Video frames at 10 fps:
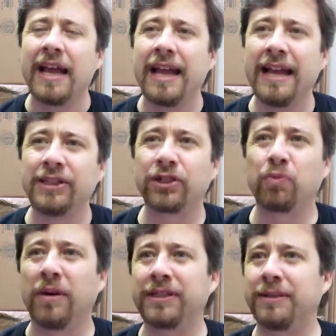He just
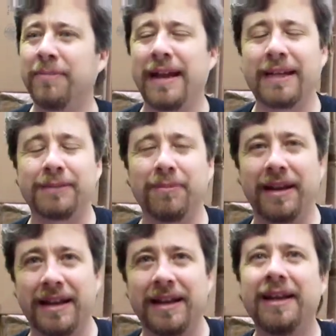wants to make his
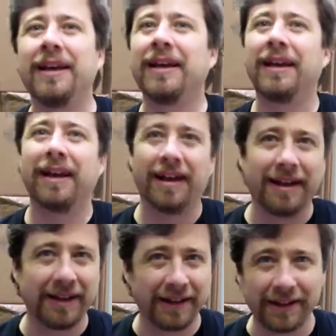money,
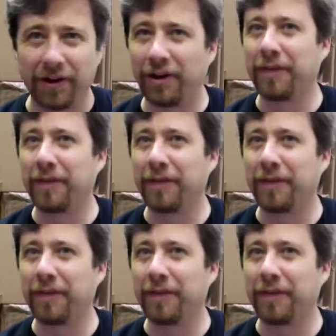go to the